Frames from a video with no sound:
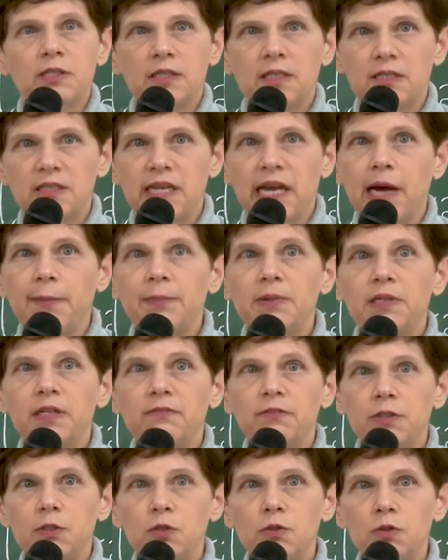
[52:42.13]
an example
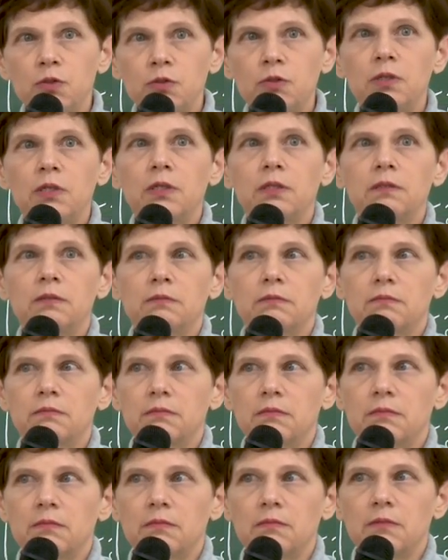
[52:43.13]
of a neutral
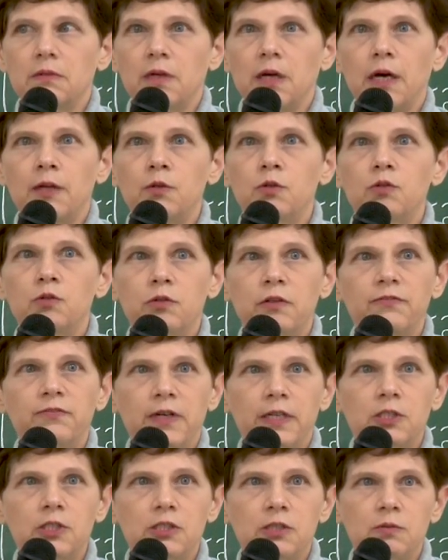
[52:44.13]

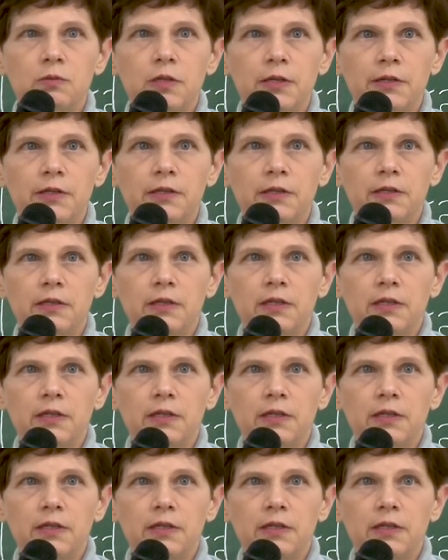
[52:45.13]
function word.